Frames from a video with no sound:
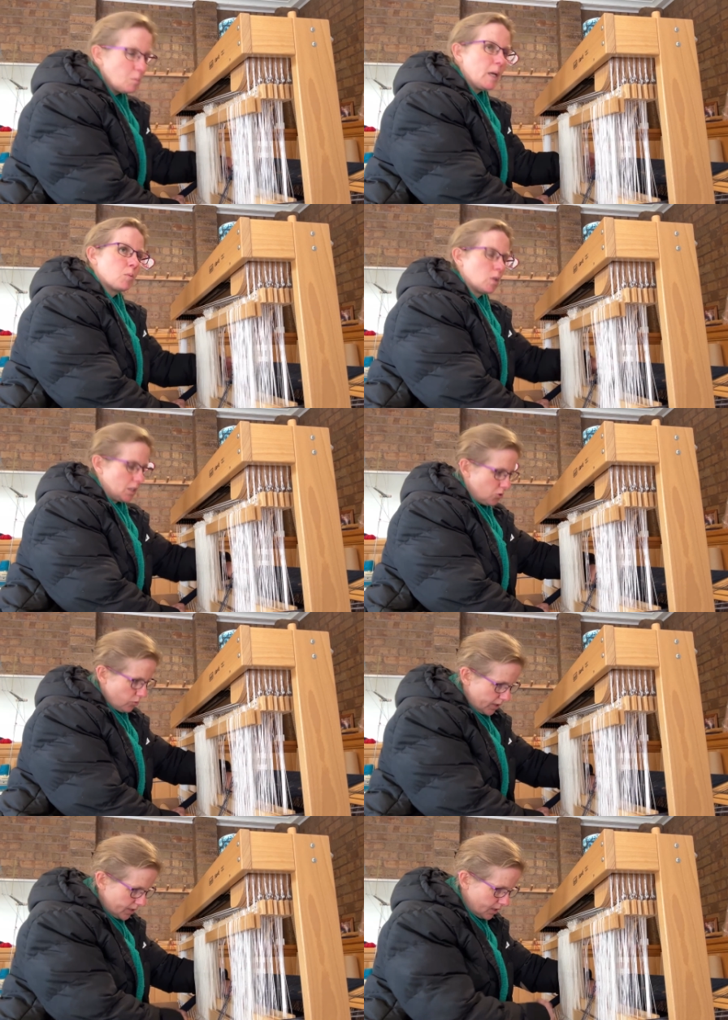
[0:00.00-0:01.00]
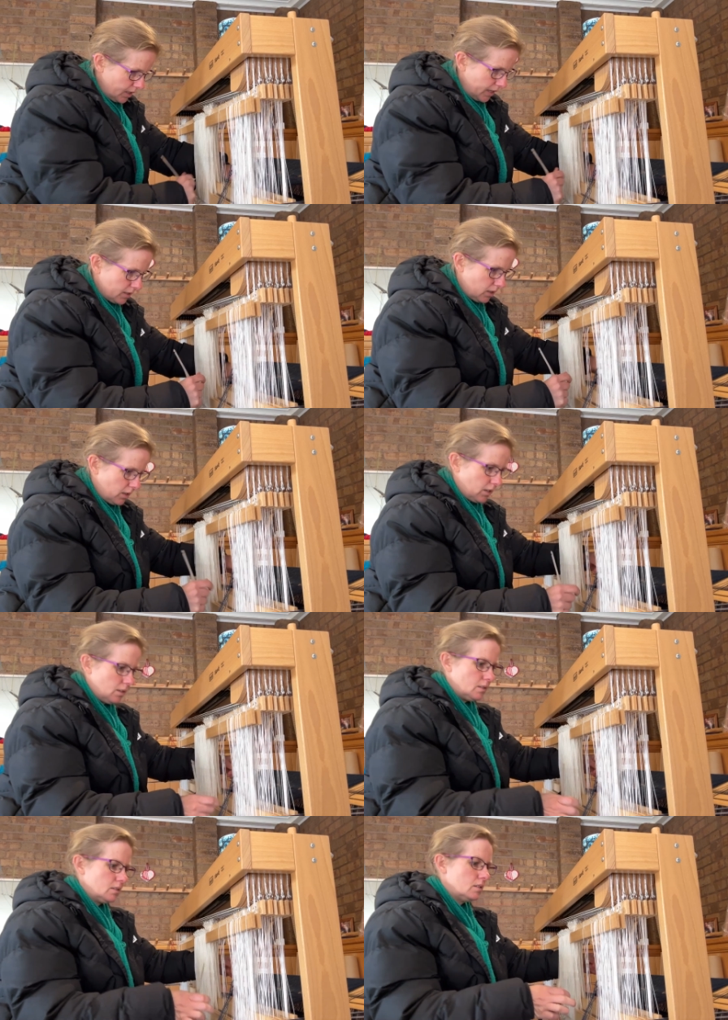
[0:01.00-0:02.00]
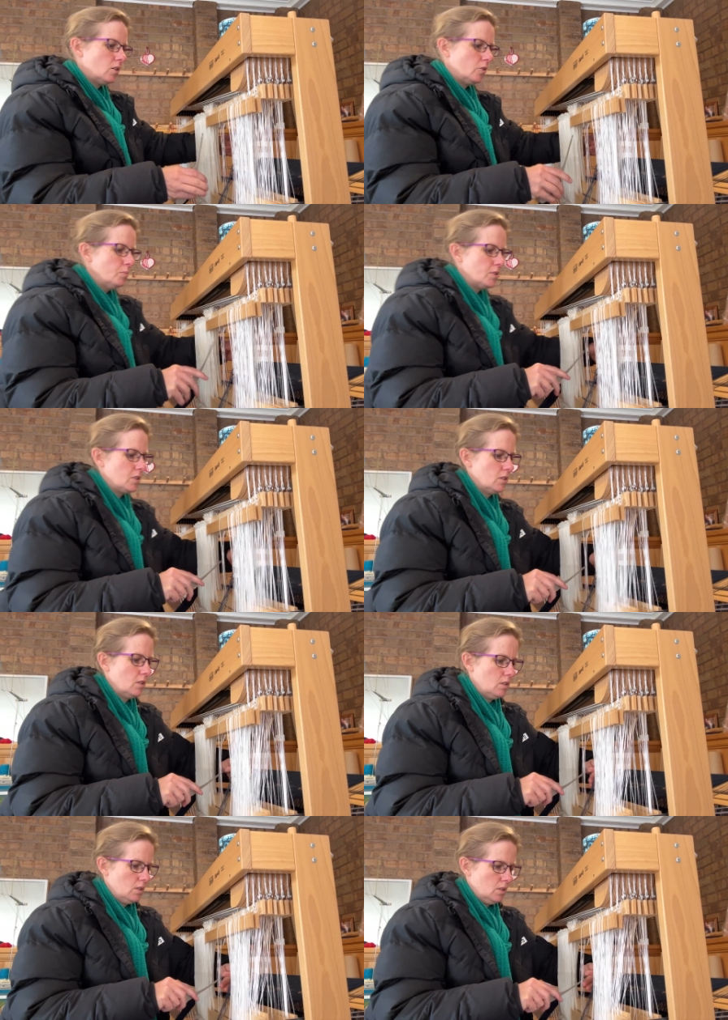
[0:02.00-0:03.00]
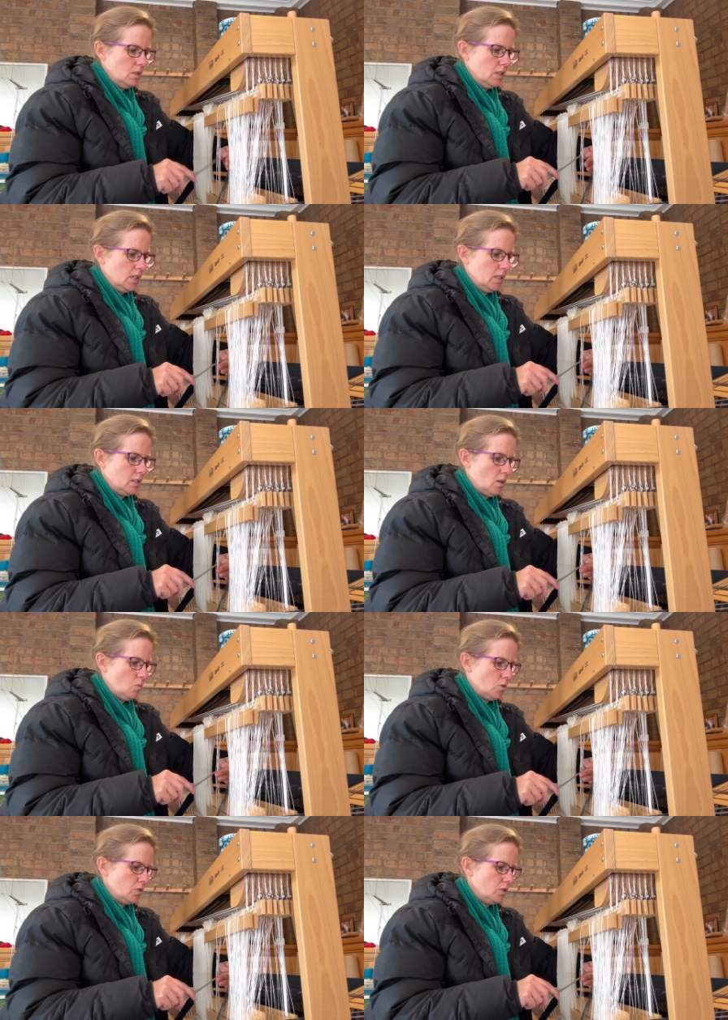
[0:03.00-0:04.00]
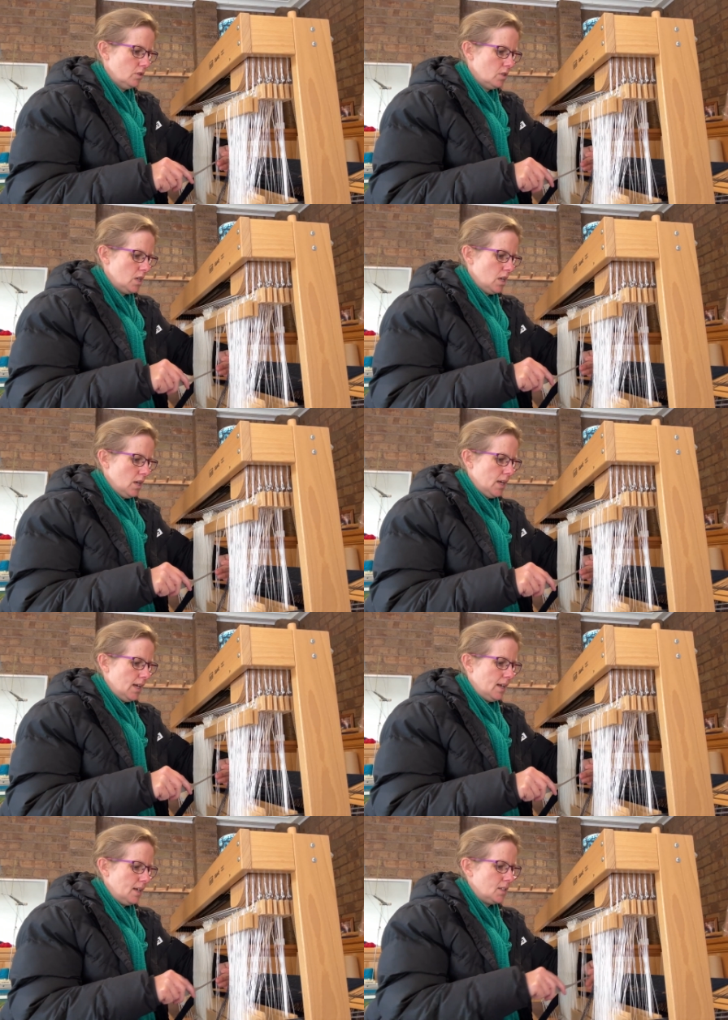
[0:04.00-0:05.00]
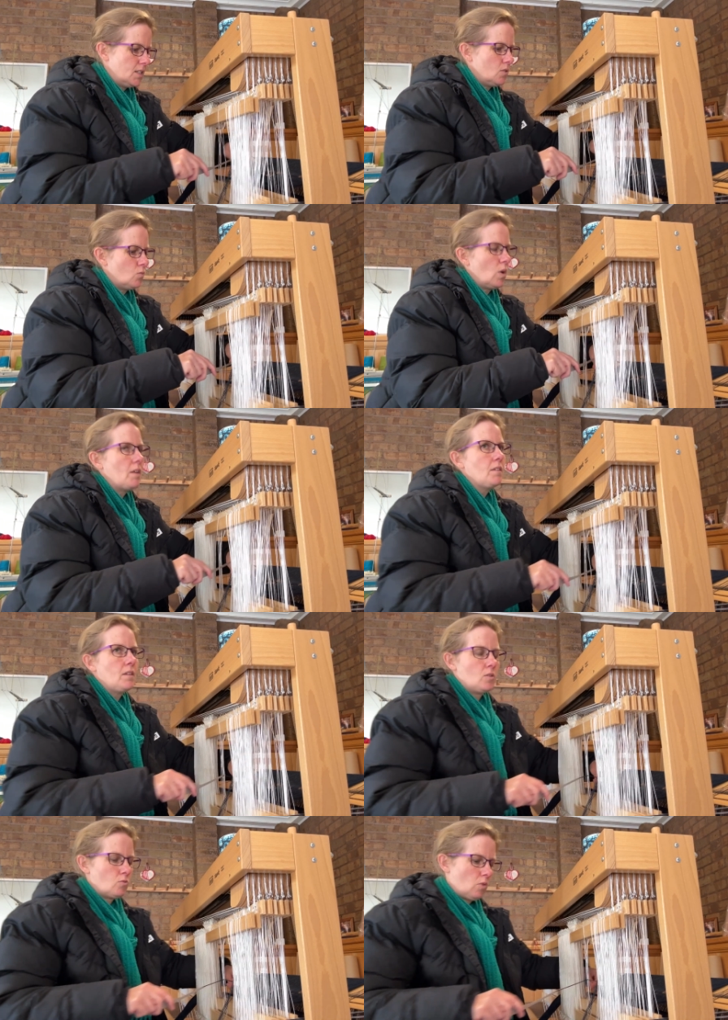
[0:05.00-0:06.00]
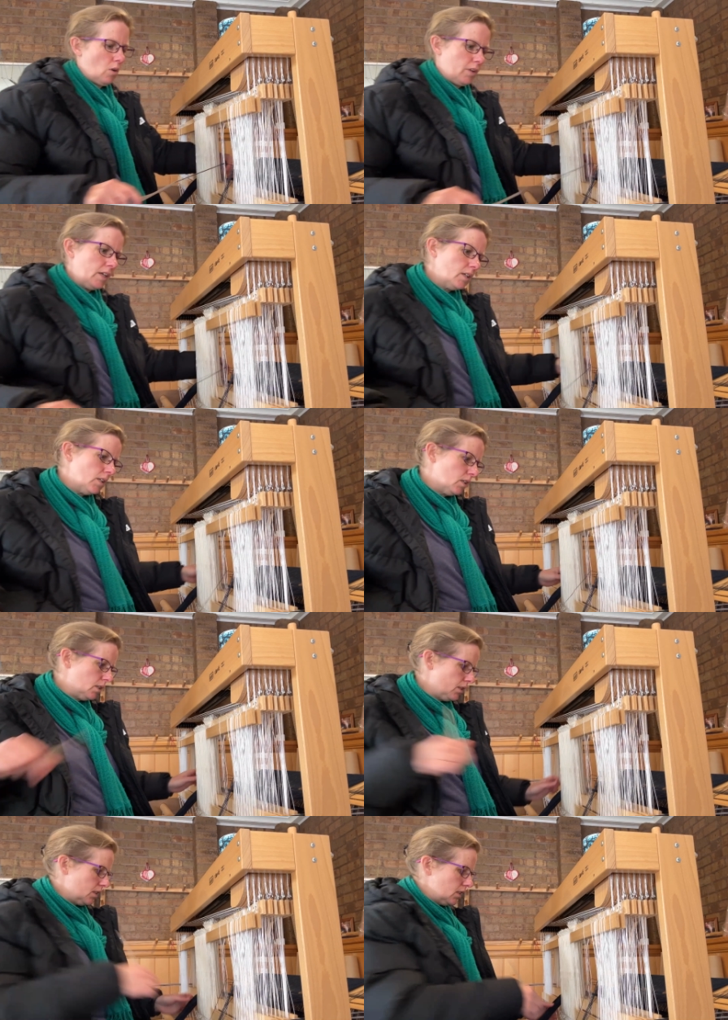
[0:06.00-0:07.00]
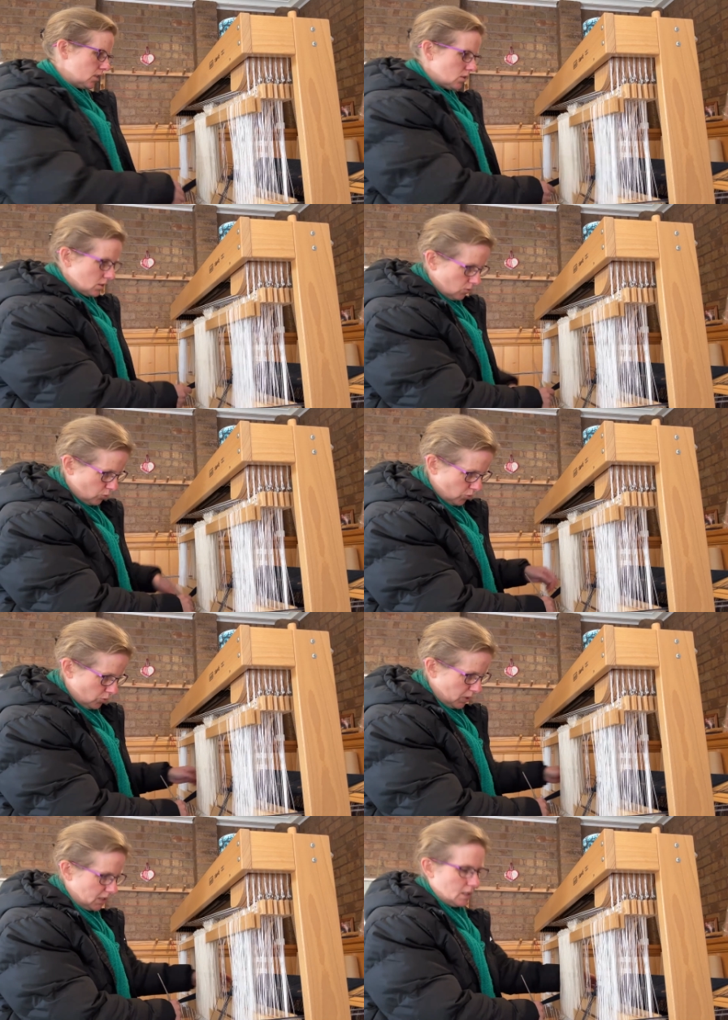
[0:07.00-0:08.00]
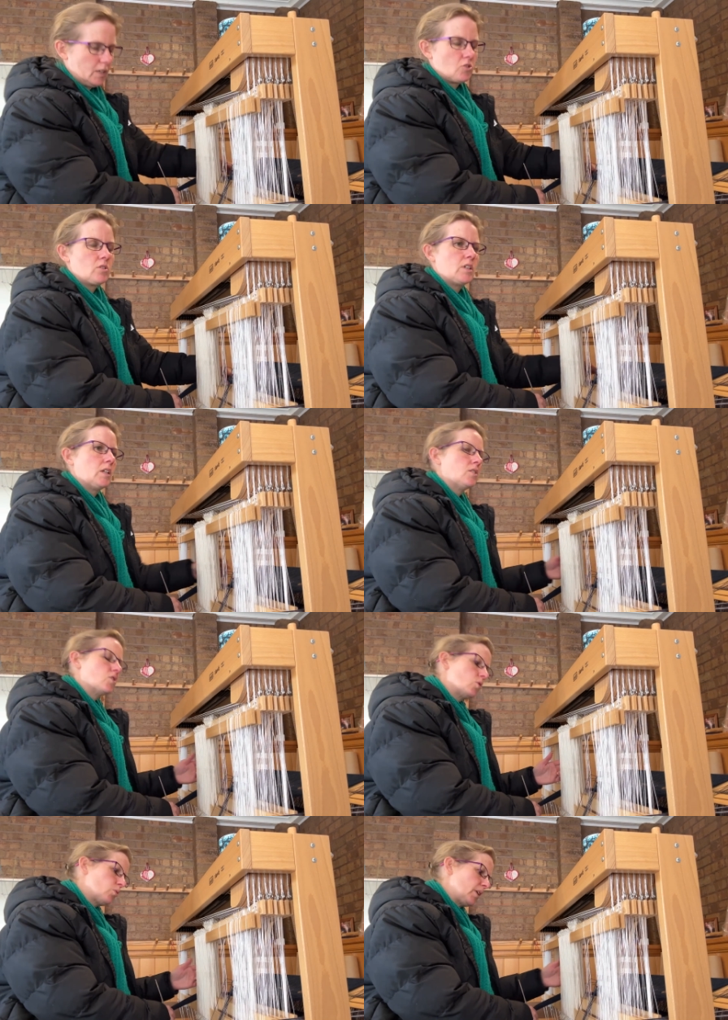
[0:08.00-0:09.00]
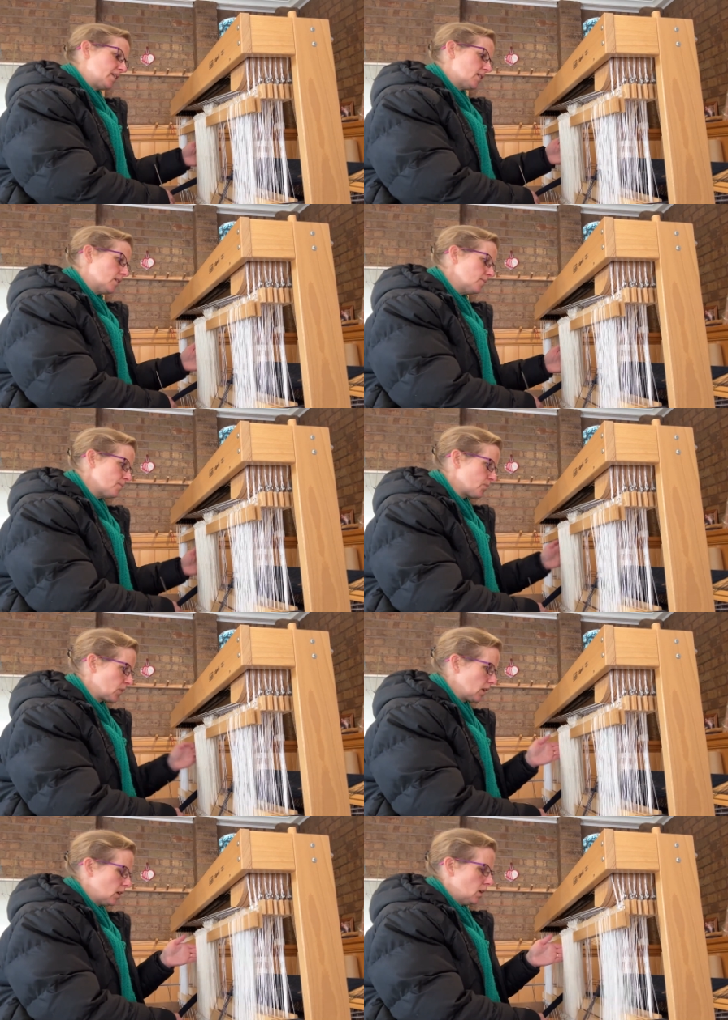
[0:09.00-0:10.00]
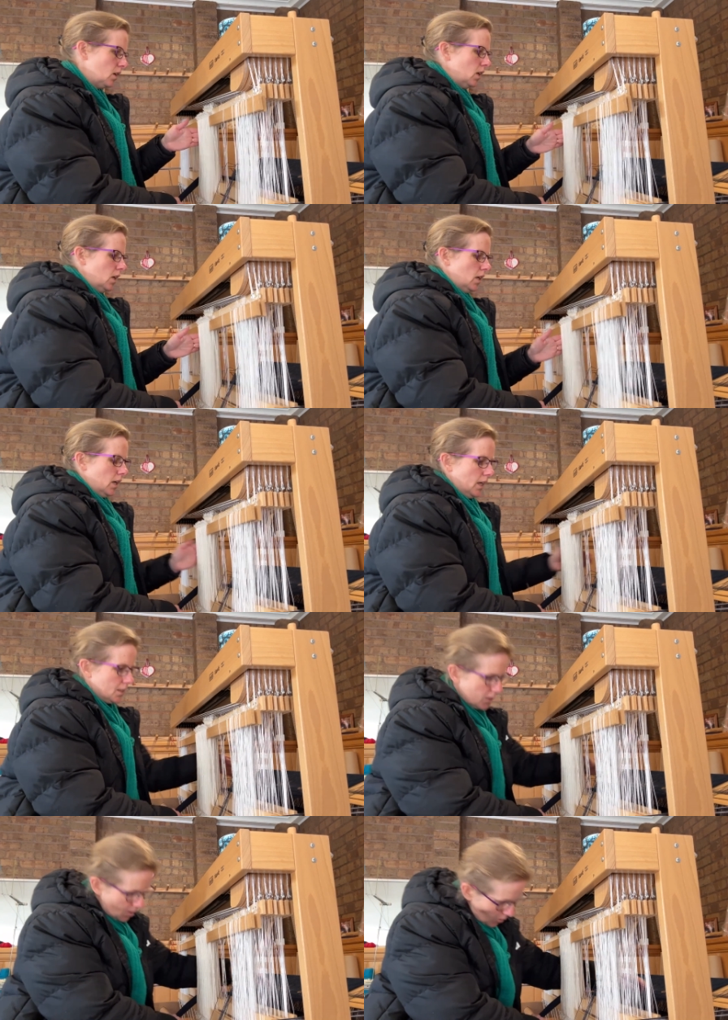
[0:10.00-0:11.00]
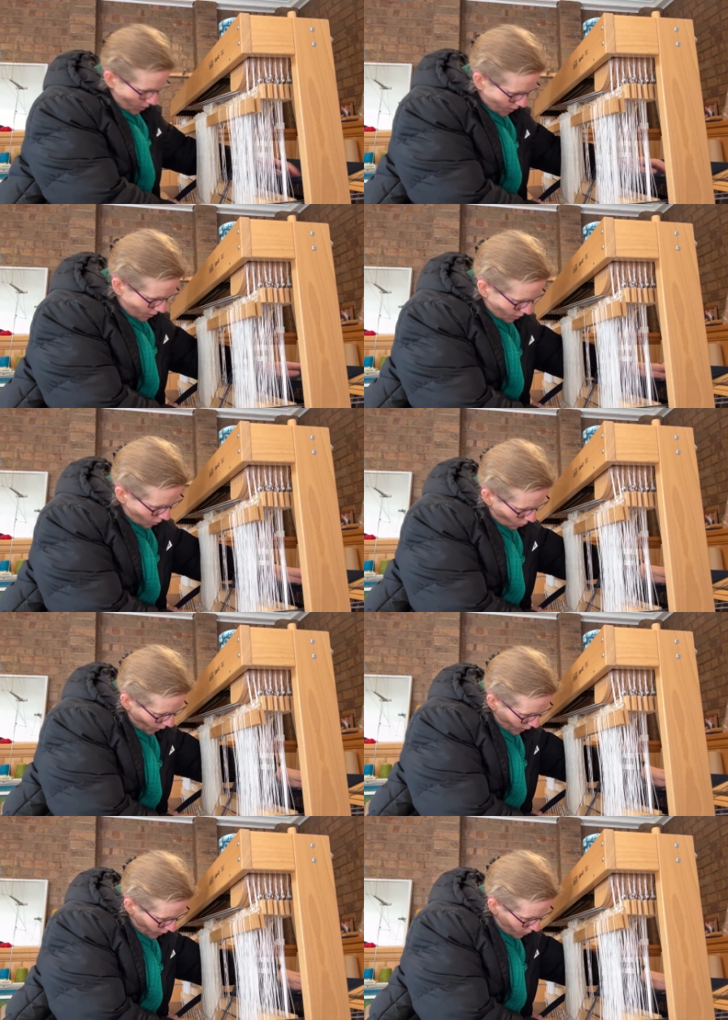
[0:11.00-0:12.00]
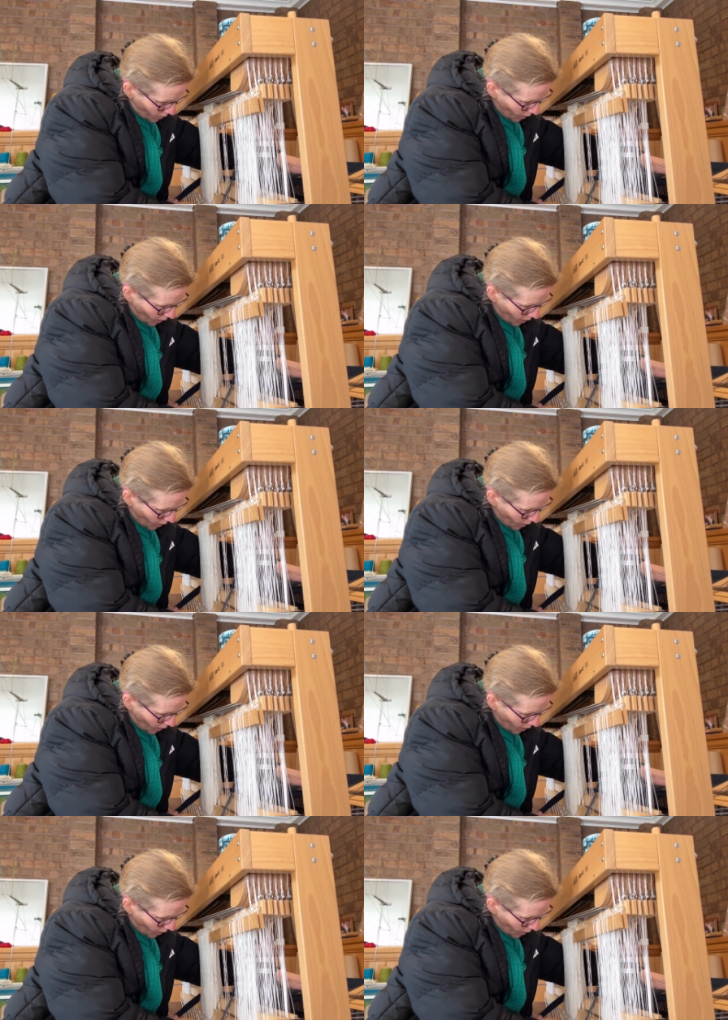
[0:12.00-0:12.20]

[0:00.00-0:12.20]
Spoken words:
people interested as I hoped and as I wanted. And rather than growing, this group is actually decreasing. And so in a little while,